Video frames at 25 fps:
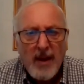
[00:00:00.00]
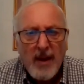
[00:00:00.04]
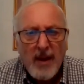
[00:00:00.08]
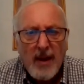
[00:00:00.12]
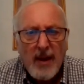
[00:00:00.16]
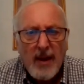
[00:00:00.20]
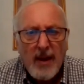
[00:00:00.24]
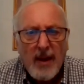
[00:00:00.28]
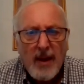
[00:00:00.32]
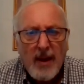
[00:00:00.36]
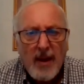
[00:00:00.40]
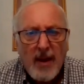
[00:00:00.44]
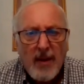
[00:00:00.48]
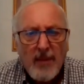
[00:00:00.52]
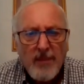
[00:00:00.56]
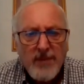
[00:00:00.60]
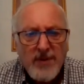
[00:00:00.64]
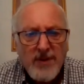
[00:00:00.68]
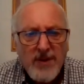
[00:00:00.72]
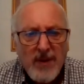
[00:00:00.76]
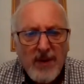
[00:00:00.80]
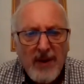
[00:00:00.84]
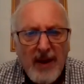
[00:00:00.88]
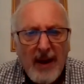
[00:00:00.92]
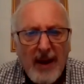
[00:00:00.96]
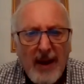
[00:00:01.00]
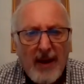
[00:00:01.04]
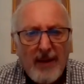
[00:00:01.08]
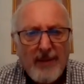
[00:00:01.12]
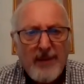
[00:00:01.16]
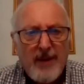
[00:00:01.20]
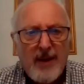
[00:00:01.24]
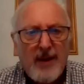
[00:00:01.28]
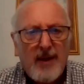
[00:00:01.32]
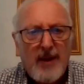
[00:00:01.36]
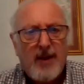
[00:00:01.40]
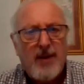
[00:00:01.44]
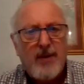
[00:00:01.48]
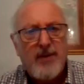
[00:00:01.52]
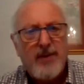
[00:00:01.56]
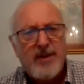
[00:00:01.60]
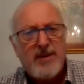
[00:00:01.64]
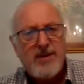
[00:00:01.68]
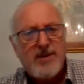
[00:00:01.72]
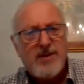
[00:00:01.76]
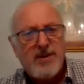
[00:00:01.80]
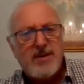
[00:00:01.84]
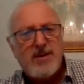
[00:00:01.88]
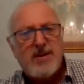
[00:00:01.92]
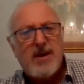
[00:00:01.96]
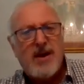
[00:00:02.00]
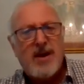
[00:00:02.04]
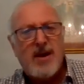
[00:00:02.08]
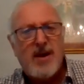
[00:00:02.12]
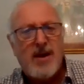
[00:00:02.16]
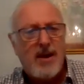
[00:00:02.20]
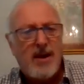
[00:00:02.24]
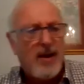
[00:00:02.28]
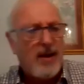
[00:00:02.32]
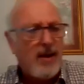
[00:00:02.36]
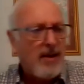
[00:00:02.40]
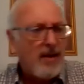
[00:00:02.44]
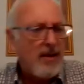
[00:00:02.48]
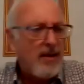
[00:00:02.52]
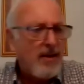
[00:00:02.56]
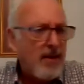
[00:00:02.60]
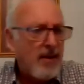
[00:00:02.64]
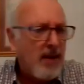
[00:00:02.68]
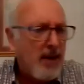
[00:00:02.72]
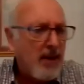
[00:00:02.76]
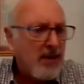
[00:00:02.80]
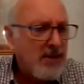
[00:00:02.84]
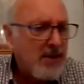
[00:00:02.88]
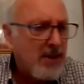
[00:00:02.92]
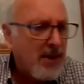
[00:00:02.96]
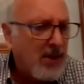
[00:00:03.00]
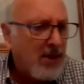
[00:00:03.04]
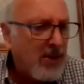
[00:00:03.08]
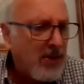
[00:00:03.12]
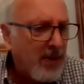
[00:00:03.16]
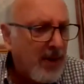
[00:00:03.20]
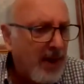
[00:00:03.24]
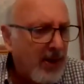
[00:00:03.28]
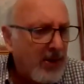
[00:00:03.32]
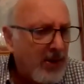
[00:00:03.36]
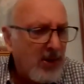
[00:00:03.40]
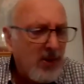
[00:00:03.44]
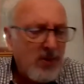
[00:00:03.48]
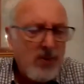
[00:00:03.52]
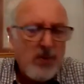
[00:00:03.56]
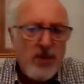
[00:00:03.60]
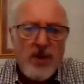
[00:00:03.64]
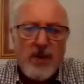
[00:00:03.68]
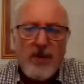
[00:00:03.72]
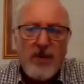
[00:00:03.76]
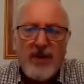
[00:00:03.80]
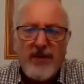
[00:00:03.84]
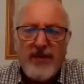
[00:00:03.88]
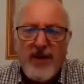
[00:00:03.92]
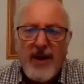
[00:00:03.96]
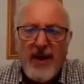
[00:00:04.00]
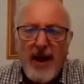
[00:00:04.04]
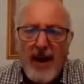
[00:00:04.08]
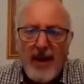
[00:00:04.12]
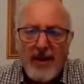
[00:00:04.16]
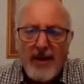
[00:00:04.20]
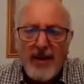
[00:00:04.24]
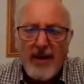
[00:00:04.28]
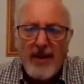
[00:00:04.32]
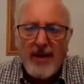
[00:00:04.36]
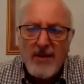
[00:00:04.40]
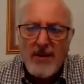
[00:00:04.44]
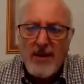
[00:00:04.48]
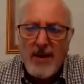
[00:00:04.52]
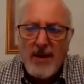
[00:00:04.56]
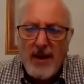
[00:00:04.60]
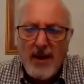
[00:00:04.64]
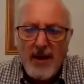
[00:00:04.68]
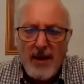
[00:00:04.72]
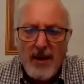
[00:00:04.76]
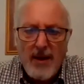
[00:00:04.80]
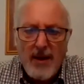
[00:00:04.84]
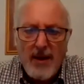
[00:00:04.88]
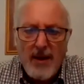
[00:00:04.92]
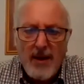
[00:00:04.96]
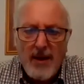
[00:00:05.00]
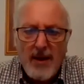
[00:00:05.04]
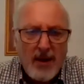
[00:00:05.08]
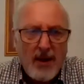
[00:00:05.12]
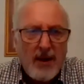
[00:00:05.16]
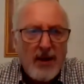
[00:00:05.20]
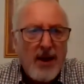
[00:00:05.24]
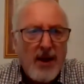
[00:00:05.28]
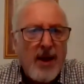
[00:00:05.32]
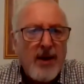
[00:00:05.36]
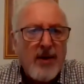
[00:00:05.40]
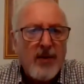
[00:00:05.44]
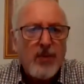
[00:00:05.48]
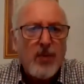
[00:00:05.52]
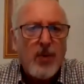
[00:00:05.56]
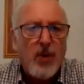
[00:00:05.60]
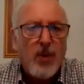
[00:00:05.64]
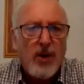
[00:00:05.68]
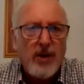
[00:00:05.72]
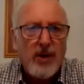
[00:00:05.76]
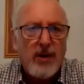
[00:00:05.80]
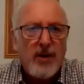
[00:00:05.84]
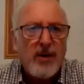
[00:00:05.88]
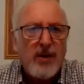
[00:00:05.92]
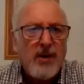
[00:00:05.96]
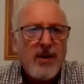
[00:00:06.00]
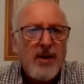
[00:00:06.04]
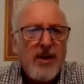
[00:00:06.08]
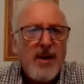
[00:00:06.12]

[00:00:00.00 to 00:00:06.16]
So yeah, this is a situation where we've gotten a lot of water